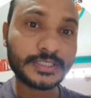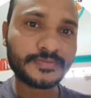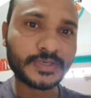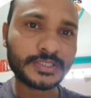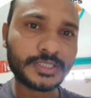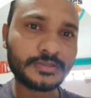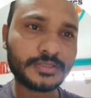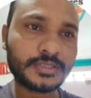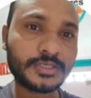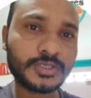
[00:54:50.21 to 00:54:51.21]

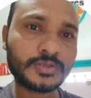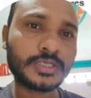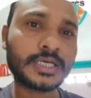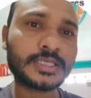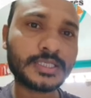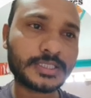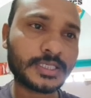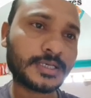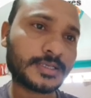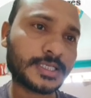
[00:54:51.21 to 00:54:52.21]
functions to the another cell
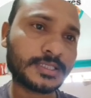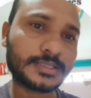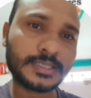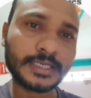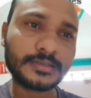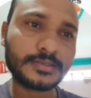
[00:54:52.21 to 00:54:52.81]
organelles like